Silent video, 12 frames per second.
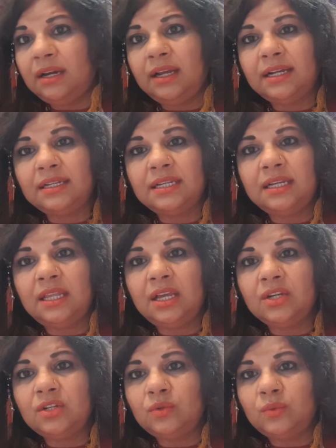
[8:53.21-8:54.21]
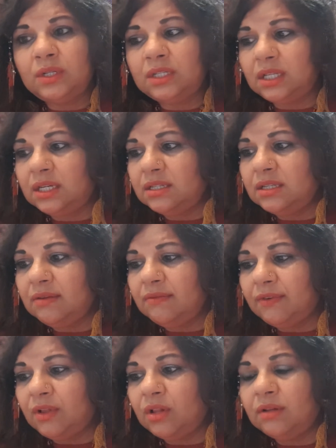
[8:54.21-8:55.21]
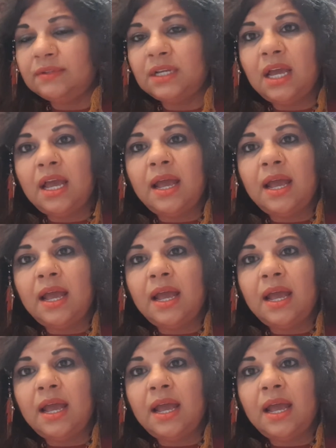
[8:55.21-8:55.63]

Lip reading: like I said, the underworld that is involved.